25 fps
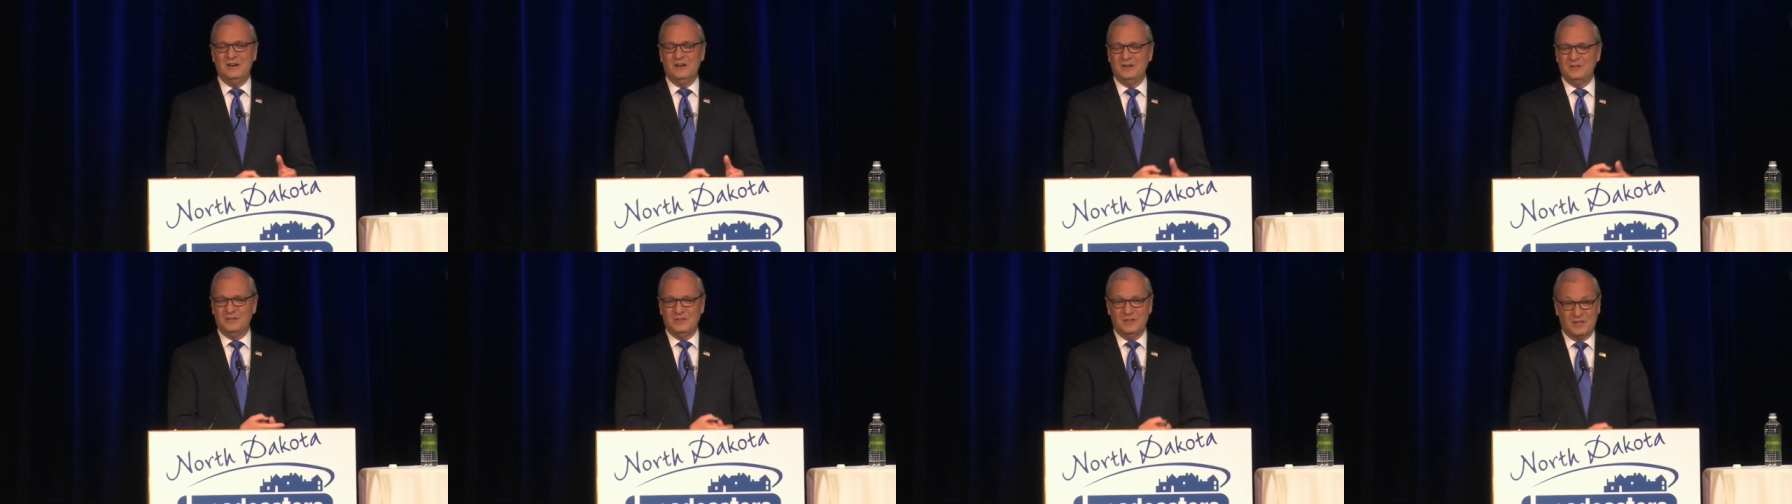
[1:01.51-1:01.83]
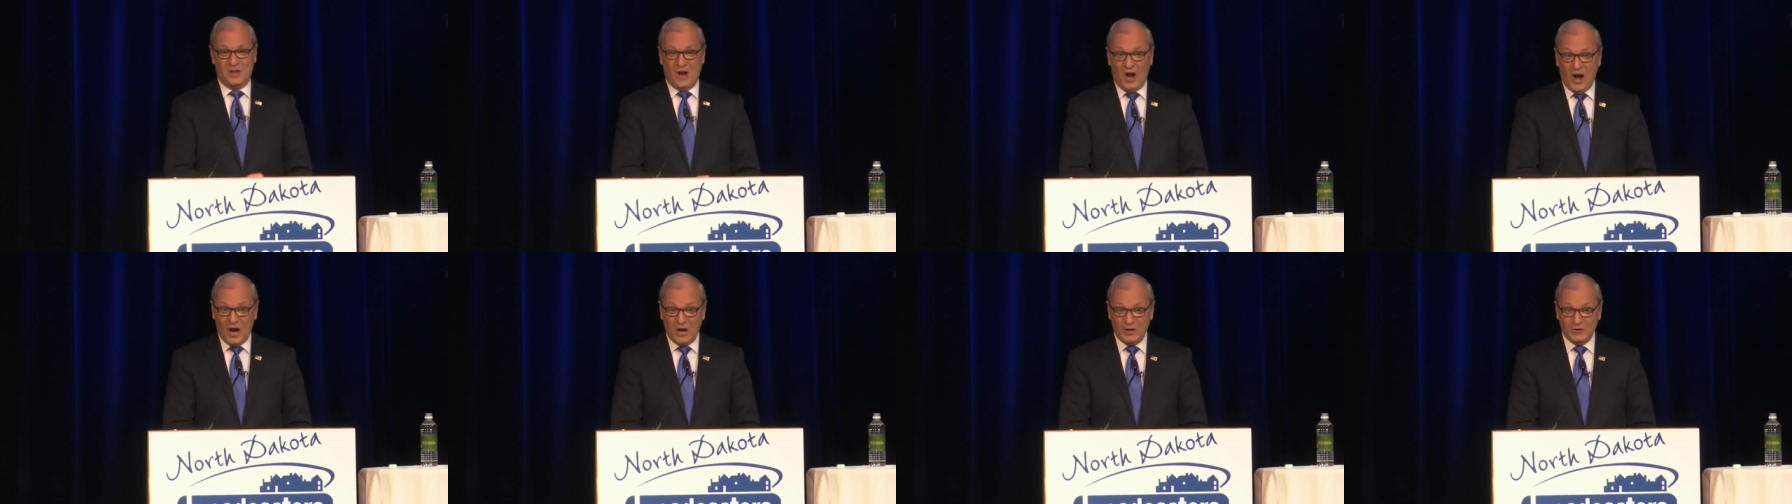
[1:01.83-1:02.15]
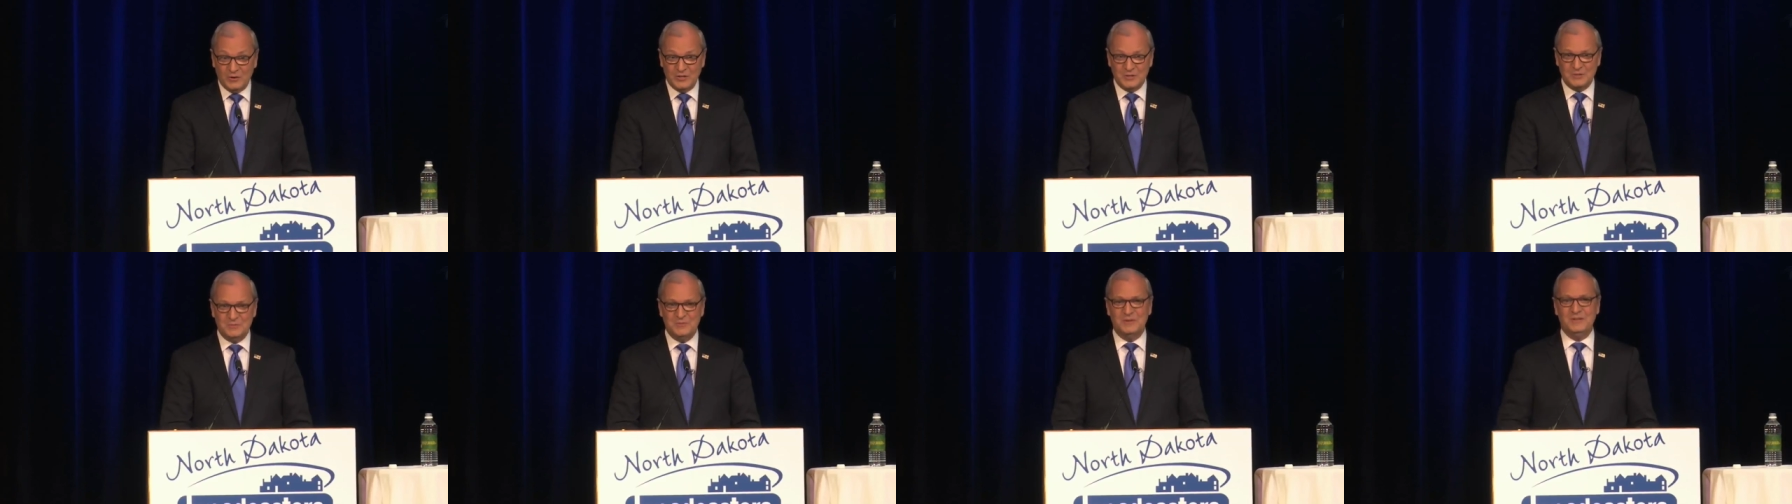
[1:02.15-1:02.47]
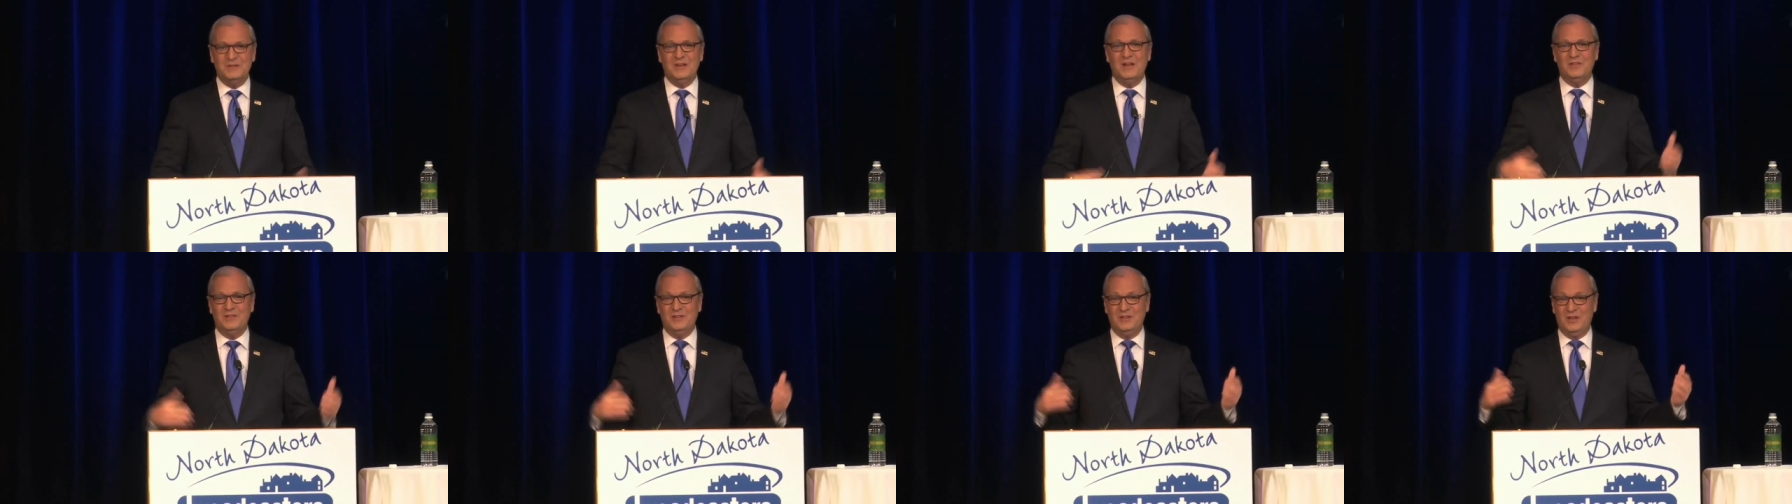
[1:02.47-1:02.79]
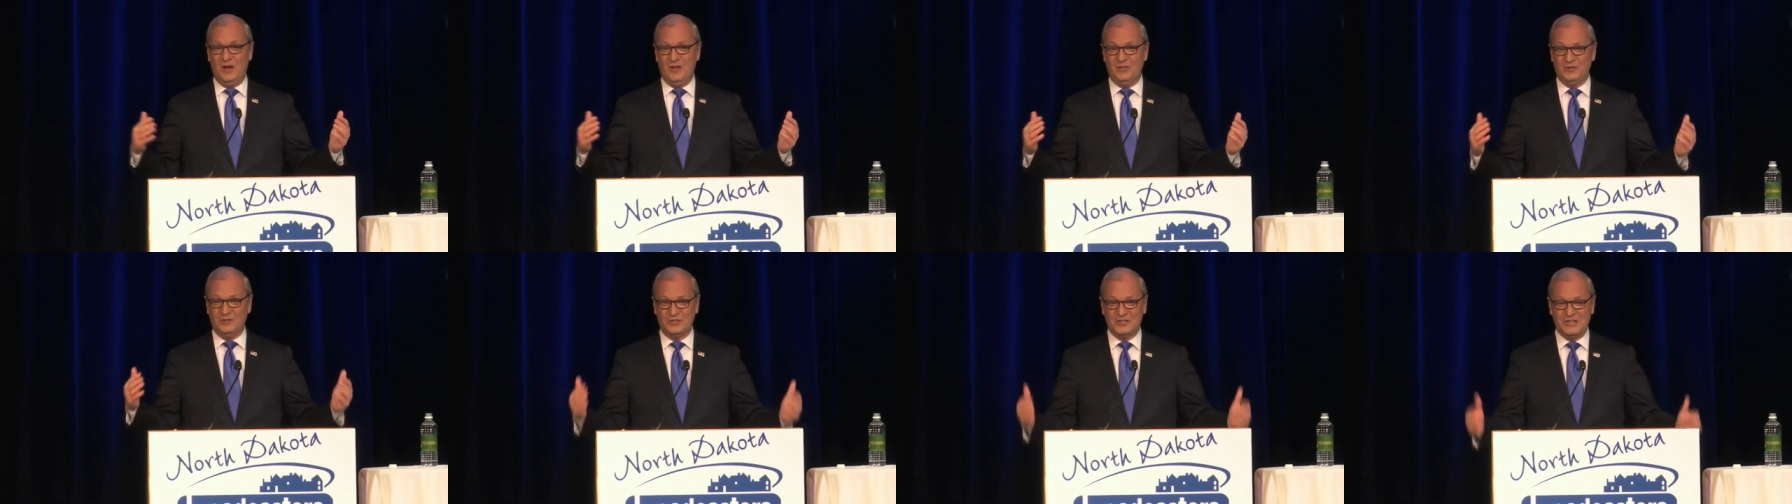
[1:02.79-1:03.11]
the congressman, the
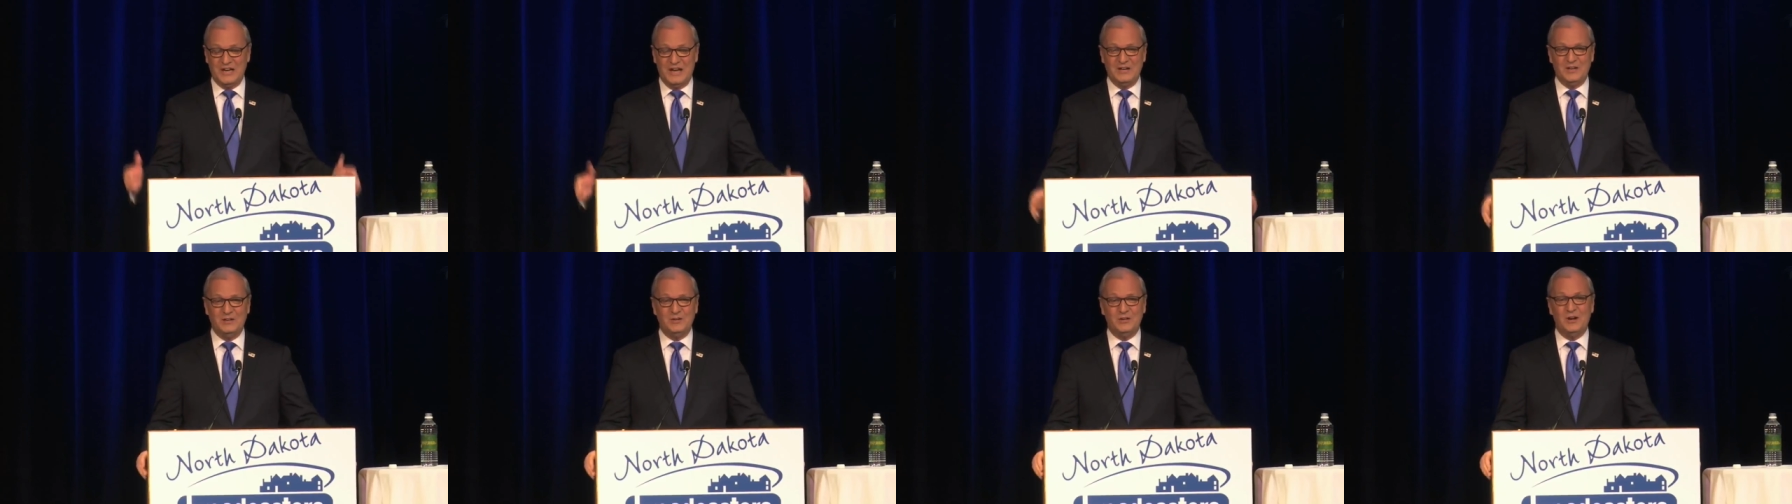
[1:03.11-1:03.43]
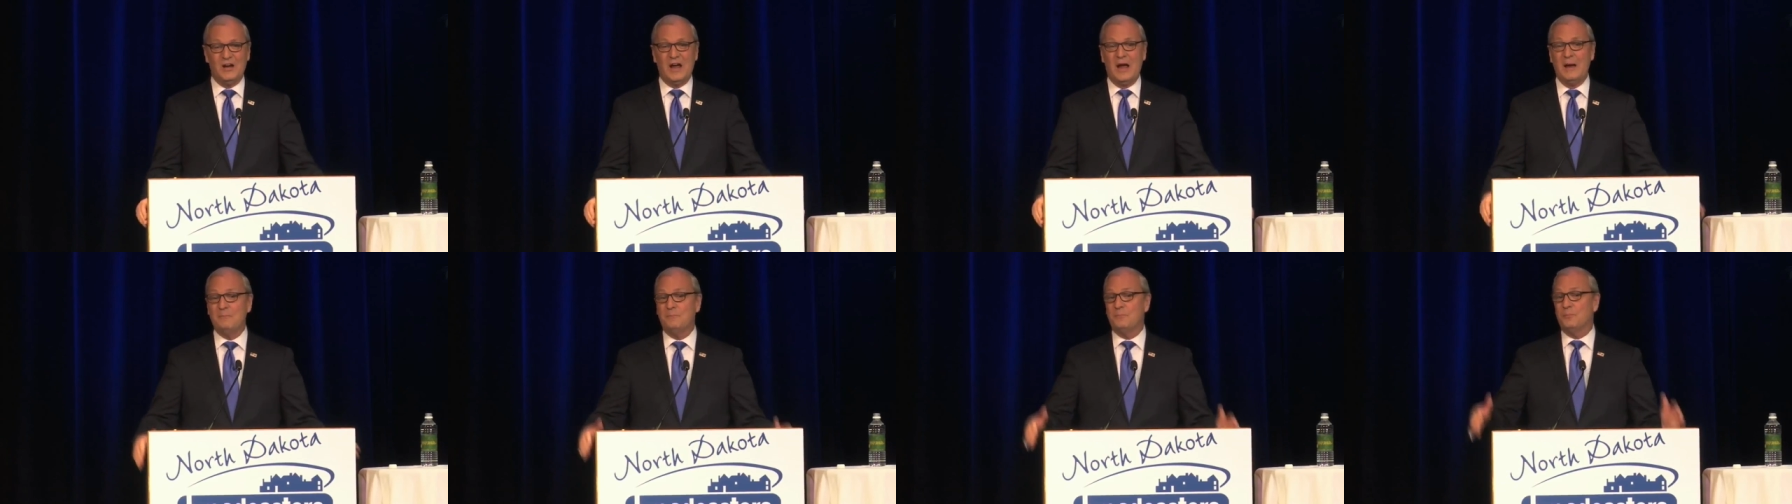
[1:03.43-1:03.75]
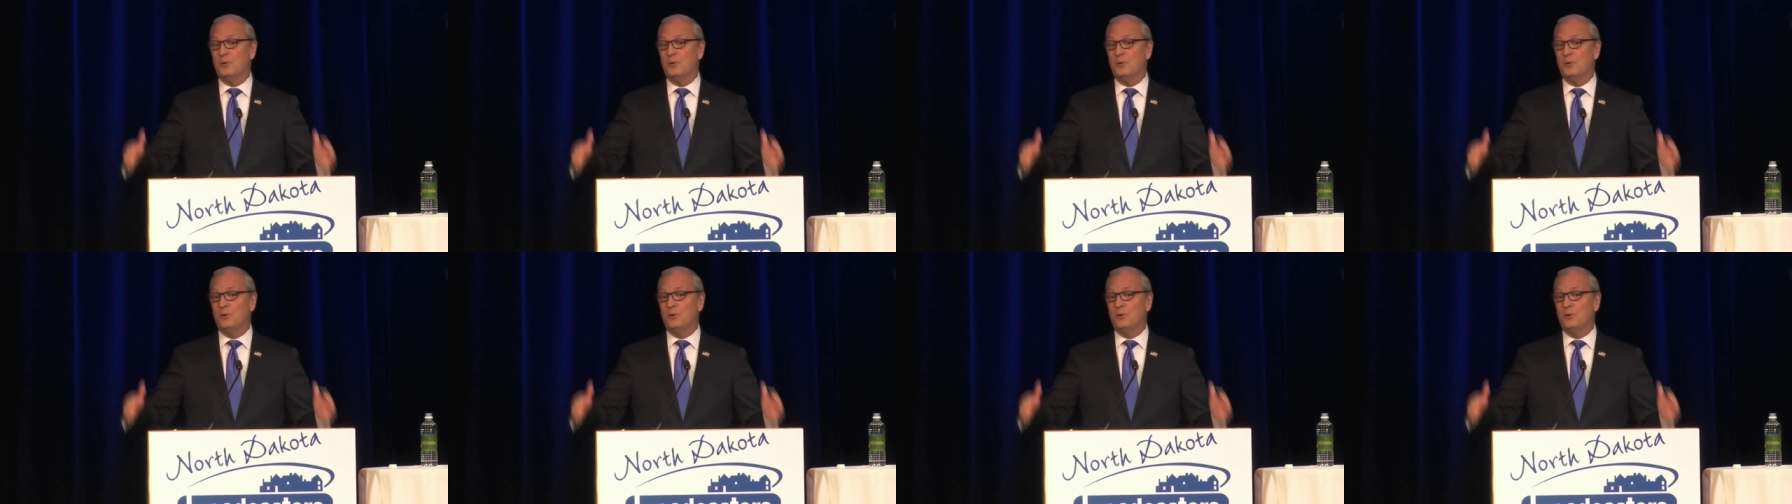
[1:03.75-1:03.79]
other senator. I'm